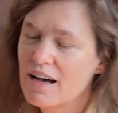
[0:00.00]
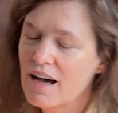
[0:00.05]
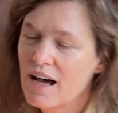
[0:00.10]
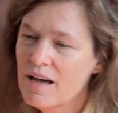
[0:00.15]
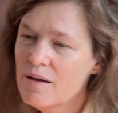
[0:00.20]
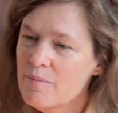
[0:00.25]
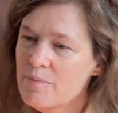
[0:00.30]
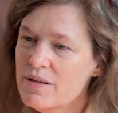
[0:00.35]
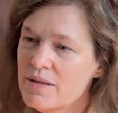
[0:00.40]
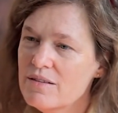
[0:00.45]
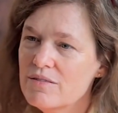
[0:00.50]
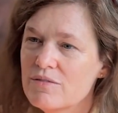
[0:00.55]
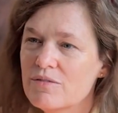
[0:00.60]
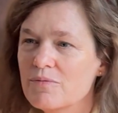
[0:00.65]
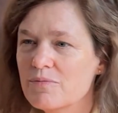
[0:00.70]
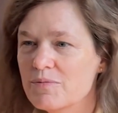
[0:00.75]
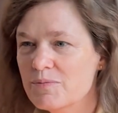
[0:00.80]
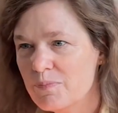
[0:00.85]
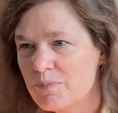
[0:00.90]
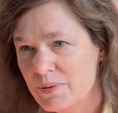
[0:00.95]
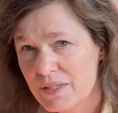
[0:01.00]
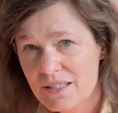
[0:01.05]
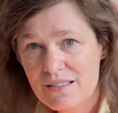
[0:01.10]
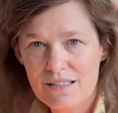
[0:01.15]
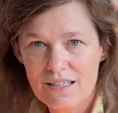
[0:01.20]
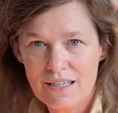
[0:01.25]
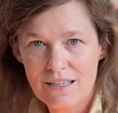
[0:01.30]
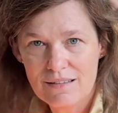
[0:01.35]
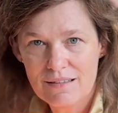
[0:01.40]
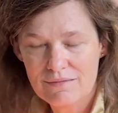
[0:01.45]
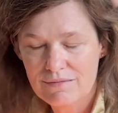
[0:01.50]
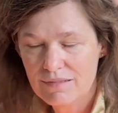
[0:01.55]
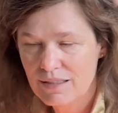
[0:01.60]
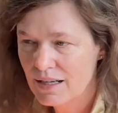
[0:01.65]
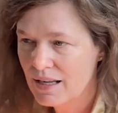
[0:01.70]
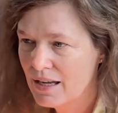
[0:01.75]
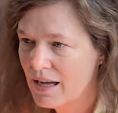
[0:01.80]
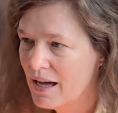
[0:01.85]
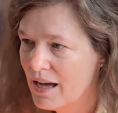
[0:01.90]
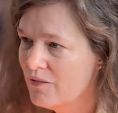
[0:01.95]
I've been busy and
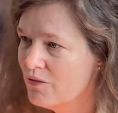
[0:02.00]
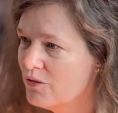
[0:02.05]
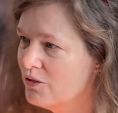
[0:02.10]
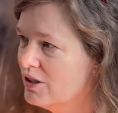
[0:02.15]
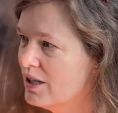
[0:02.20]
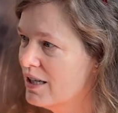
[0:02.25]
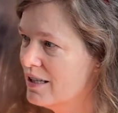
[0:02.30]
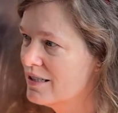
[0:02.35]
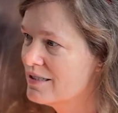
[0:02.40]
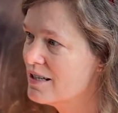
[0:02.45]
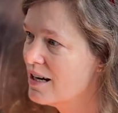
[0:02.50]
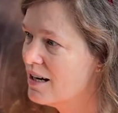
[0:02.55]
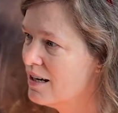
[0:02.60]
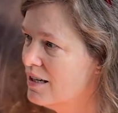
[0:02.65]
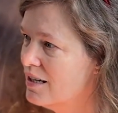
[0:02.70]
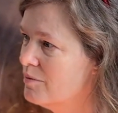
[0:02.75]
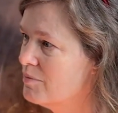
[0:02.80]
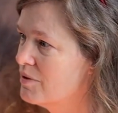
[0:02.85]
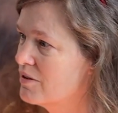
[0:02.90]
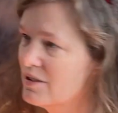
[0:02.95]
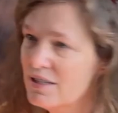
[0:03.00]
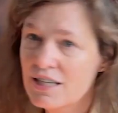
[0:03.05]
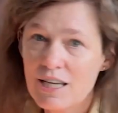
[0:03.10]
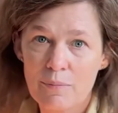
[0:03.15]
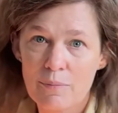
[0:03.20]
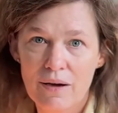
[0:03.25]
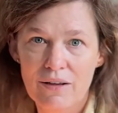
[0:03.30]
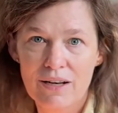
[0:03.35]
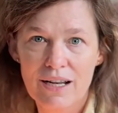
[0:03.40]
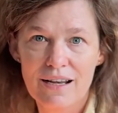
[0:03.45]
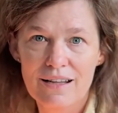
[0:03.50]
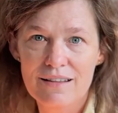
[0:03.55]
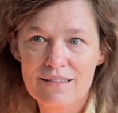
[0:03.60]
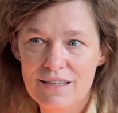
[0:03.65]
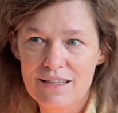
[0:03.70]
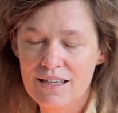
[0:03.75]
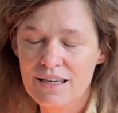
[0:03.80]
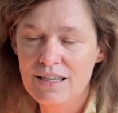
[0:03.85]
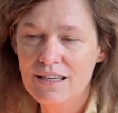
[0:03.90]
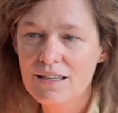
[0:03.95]
I haven't really had time to think about
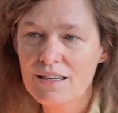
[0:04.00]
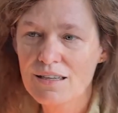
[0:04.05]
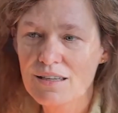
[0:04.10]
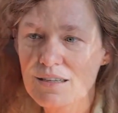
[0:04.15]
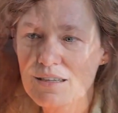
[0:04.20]
anything.